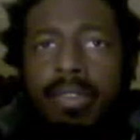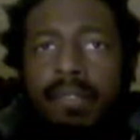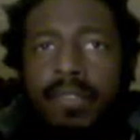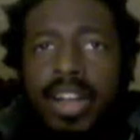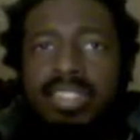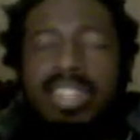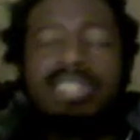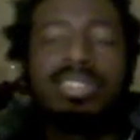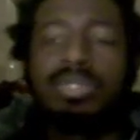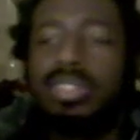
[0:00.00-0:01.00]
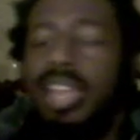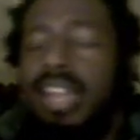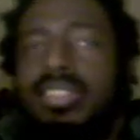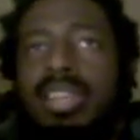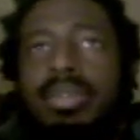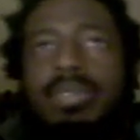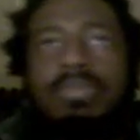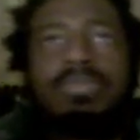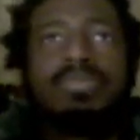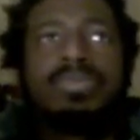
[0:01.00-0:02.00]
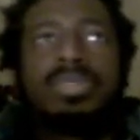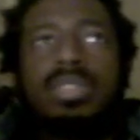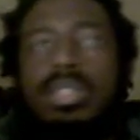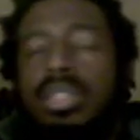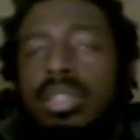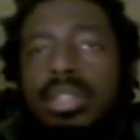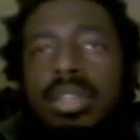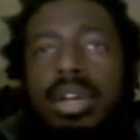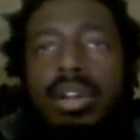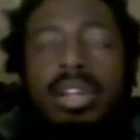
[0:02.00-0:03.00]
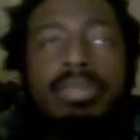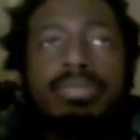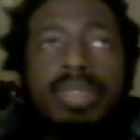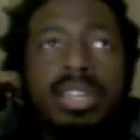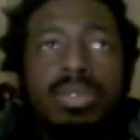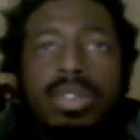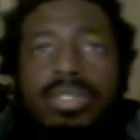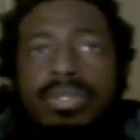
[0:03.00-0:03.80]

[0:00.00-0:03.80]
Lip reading: Fuck Dead Zone, god damn it. Alright, anyways.